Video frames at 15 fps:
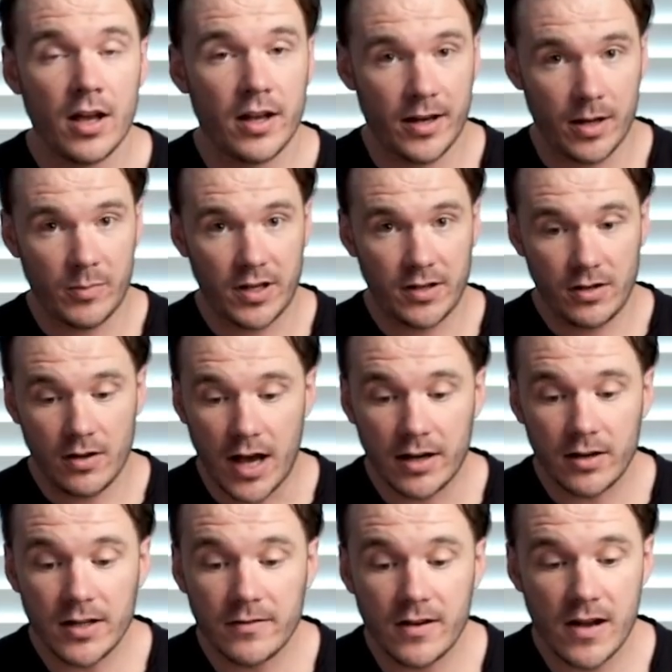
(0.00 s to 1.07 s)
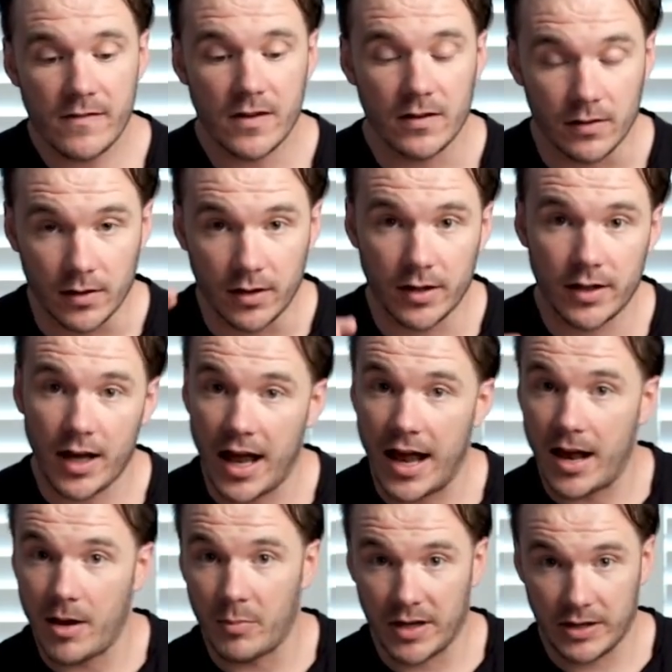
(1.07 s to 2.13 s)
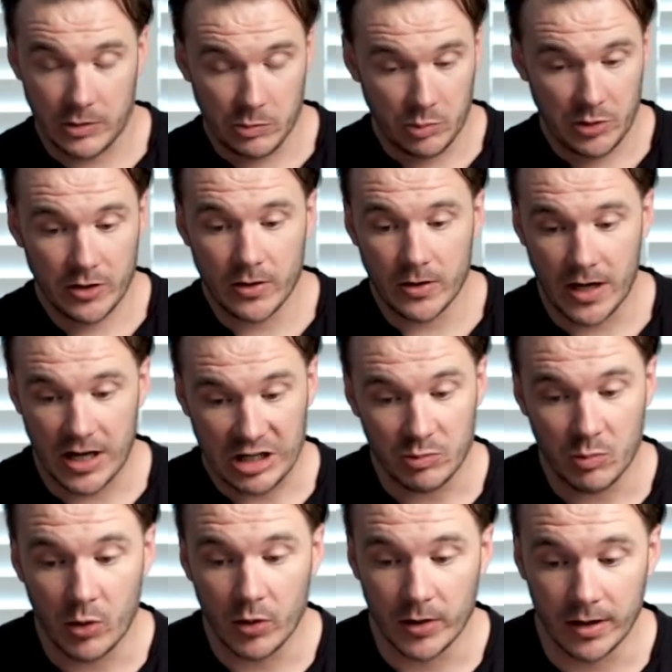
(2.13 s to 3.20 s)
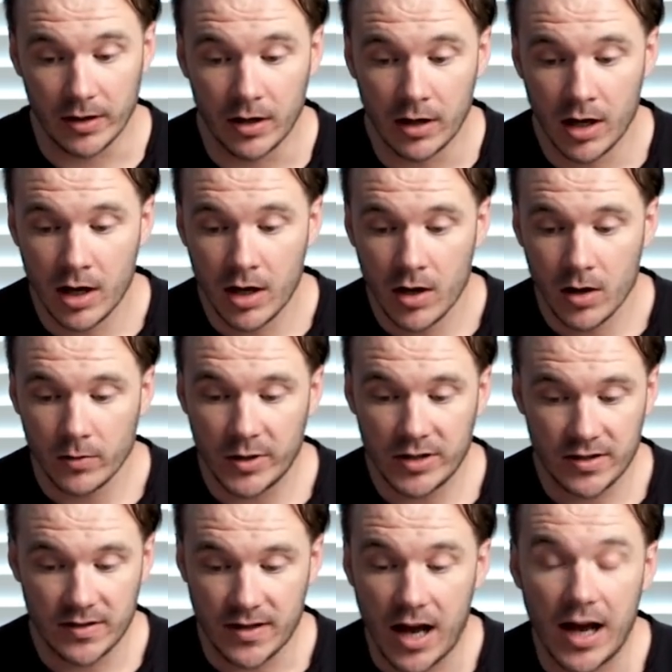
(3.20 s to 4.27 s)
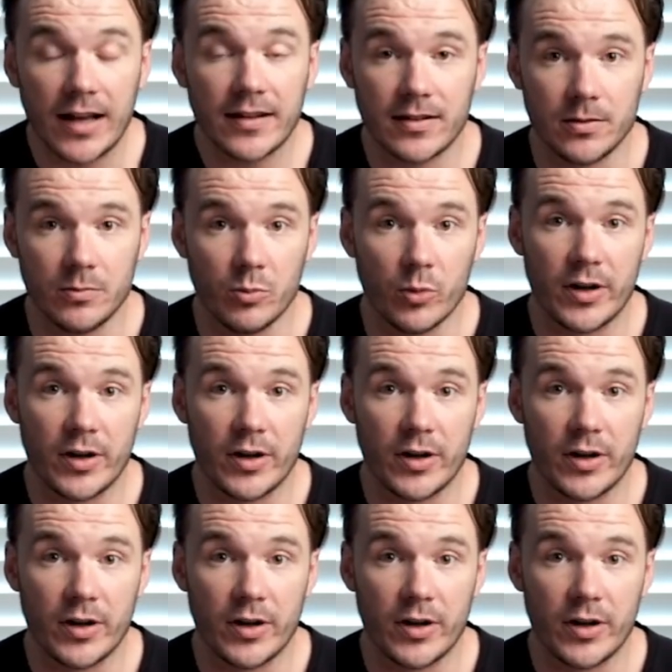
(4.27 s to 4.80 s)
Now, mind you, I don't even have to look at my computer anymore, which is awesome.